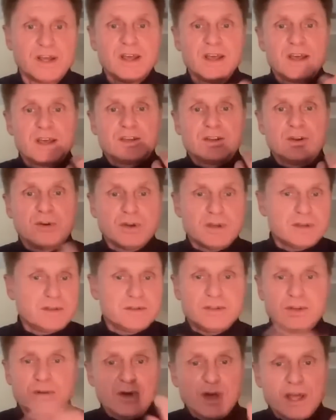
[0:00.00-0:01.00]
you know eh,
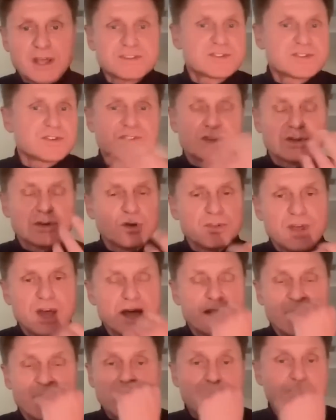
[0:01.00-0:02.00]
you know enzo's and all
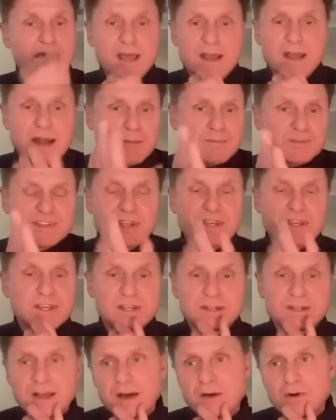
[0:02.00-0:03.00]
that and i'm
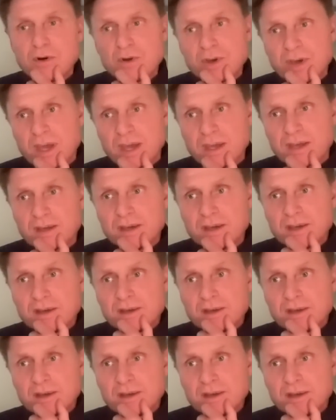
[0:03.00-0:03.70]
thinking uh, okay